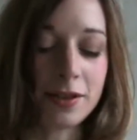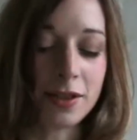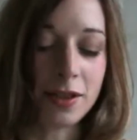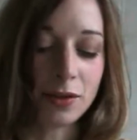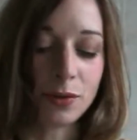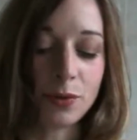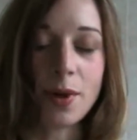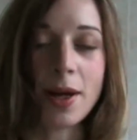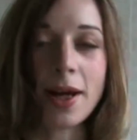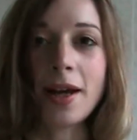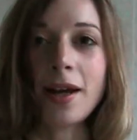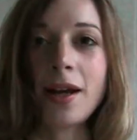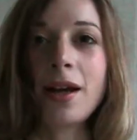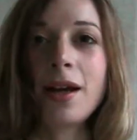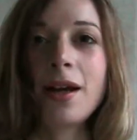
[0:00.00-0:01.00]
easy to
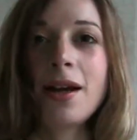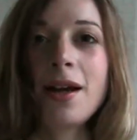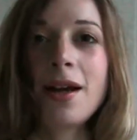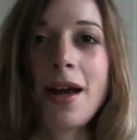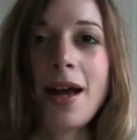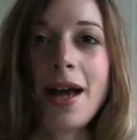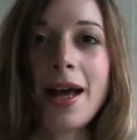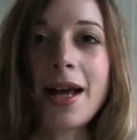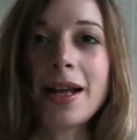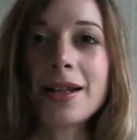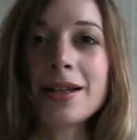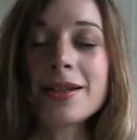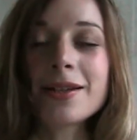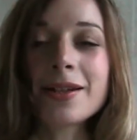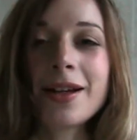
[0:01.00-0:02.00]
wear,
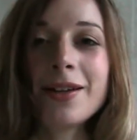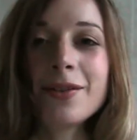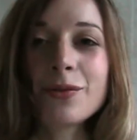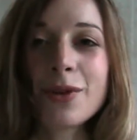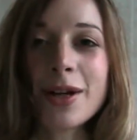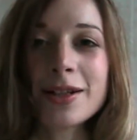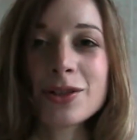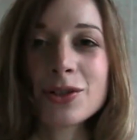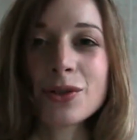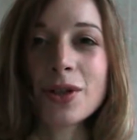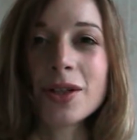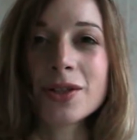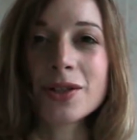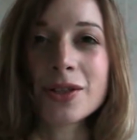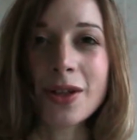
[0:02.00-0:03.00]
and kind of
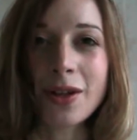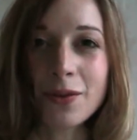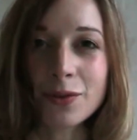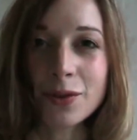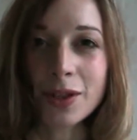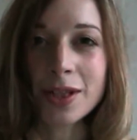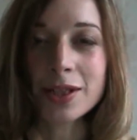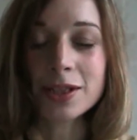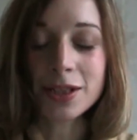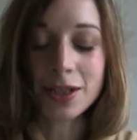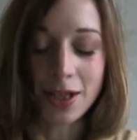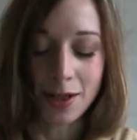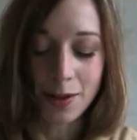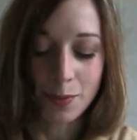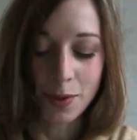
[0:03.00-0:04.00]
retro, so I've got it
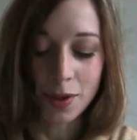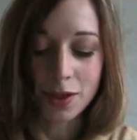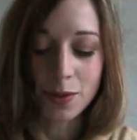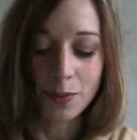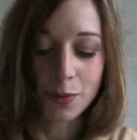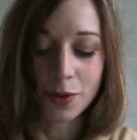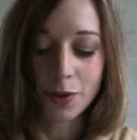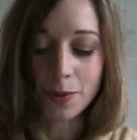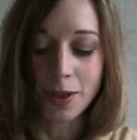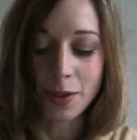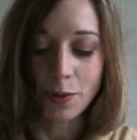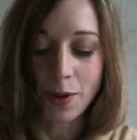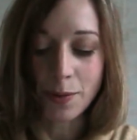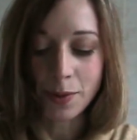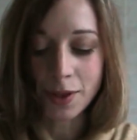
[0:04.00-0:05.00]
today, but you
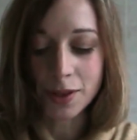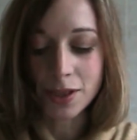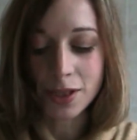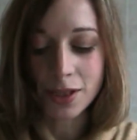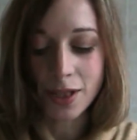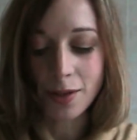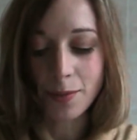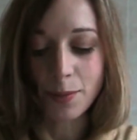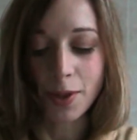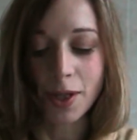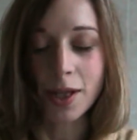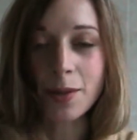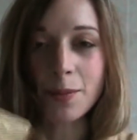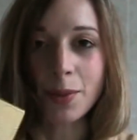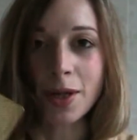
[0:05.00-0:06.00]
probably won't be able to see,
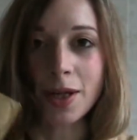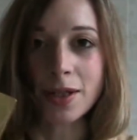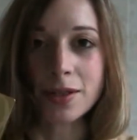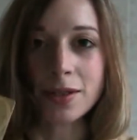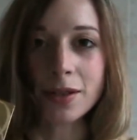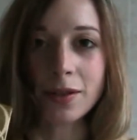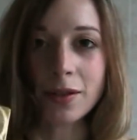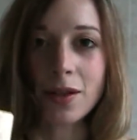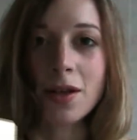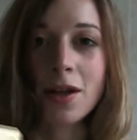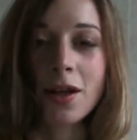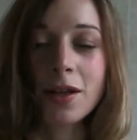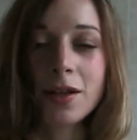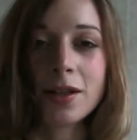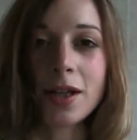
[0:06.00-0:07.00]
but in person,
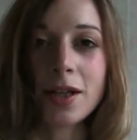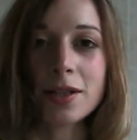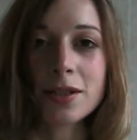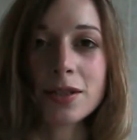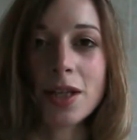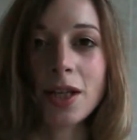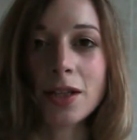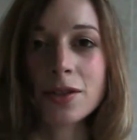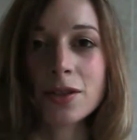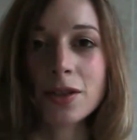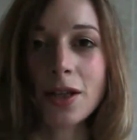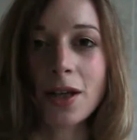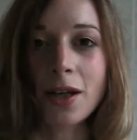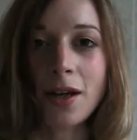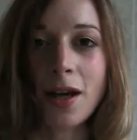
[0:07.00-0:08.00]
nice
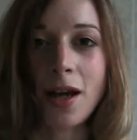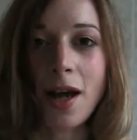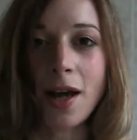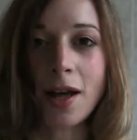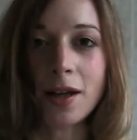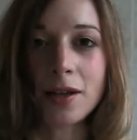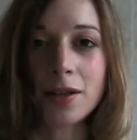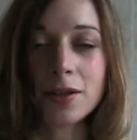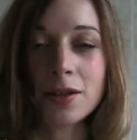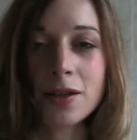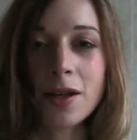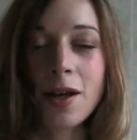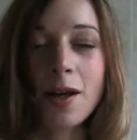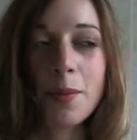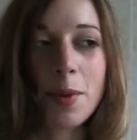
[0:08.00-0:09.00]
texture and
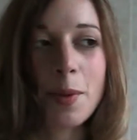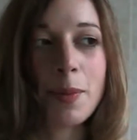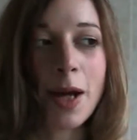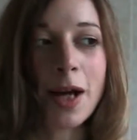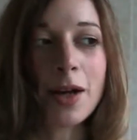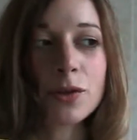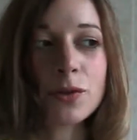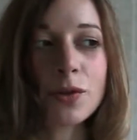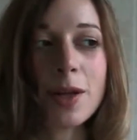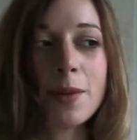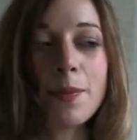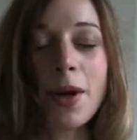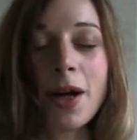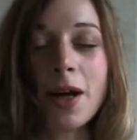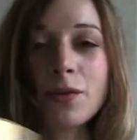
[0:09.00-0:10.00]
a bit powdery,
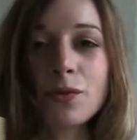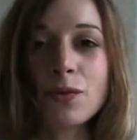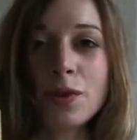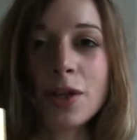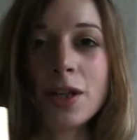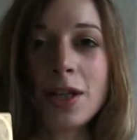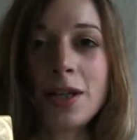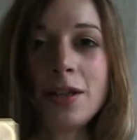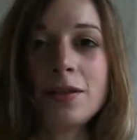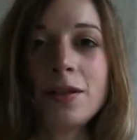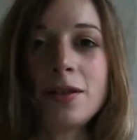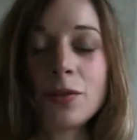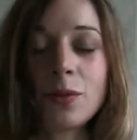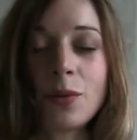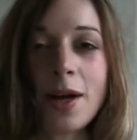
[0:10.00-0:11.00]
but really
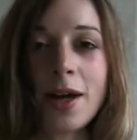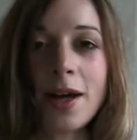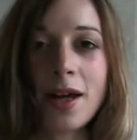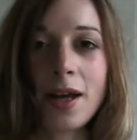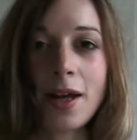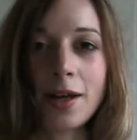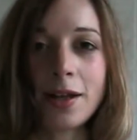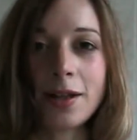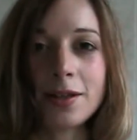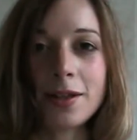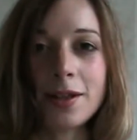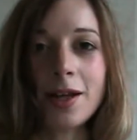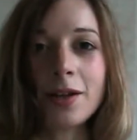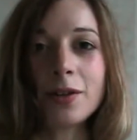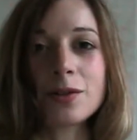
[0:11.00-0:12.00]
easy to wear, and
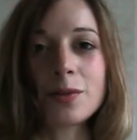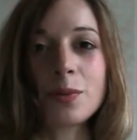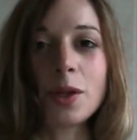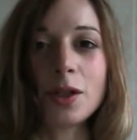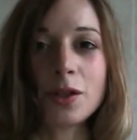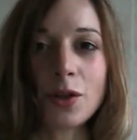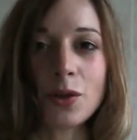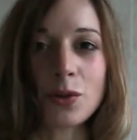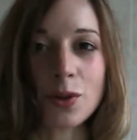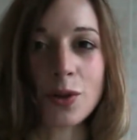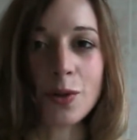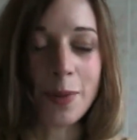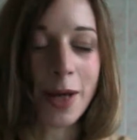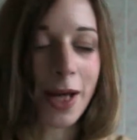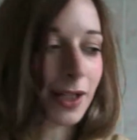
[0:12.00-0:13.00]
the ultimate
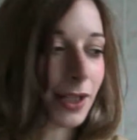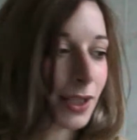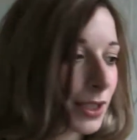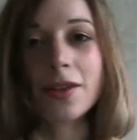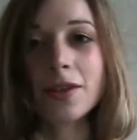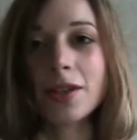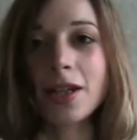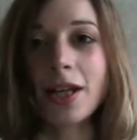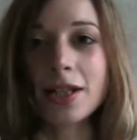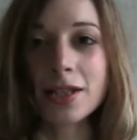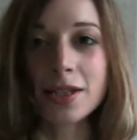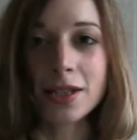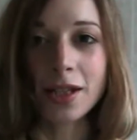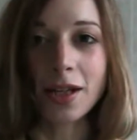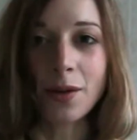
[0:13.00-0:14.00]
go-to palette. The
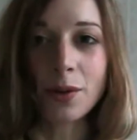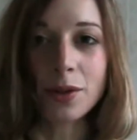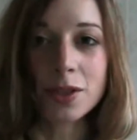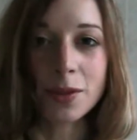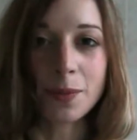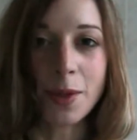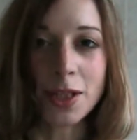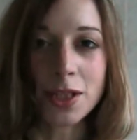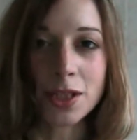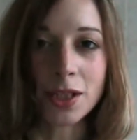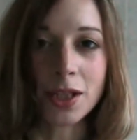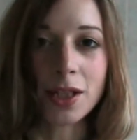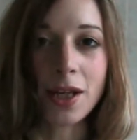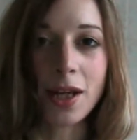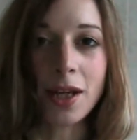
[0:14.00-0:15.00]
next thing I want to
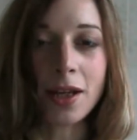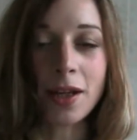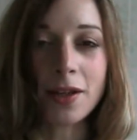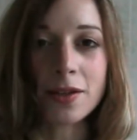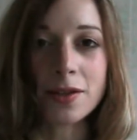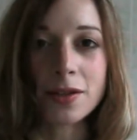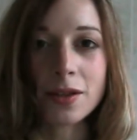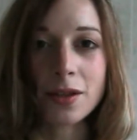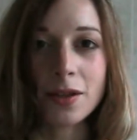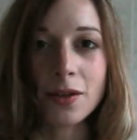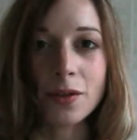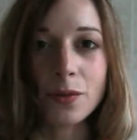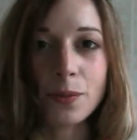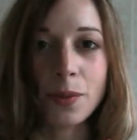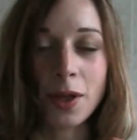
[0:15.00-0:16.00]
mention is
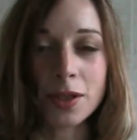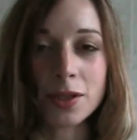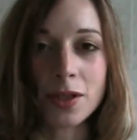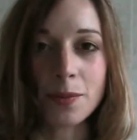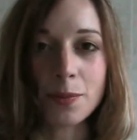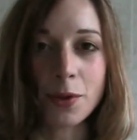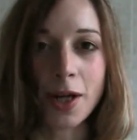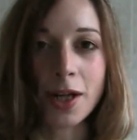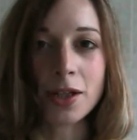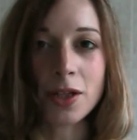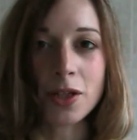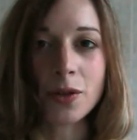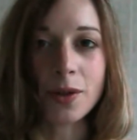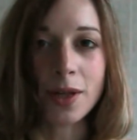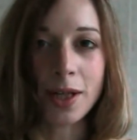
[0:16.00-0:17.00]
part of the brand
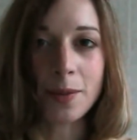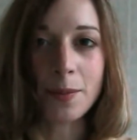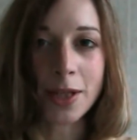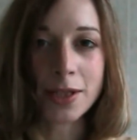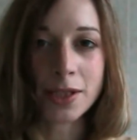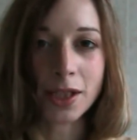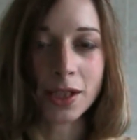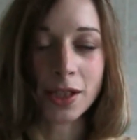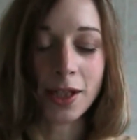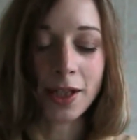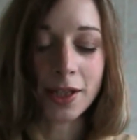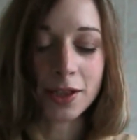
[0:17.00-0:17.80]
new Illamasqua